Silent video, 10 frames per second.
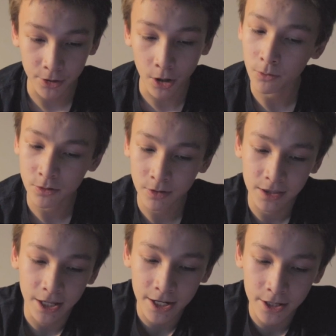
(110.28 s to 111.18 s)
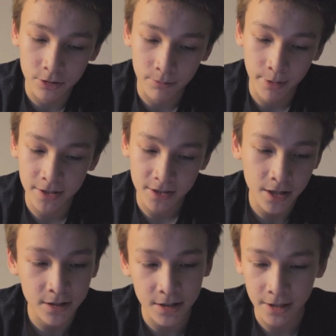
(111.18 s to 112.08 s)
knows what that is or pays
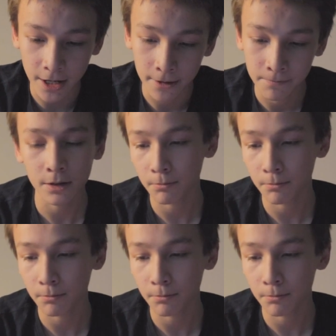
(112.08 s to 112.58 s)
attention to that.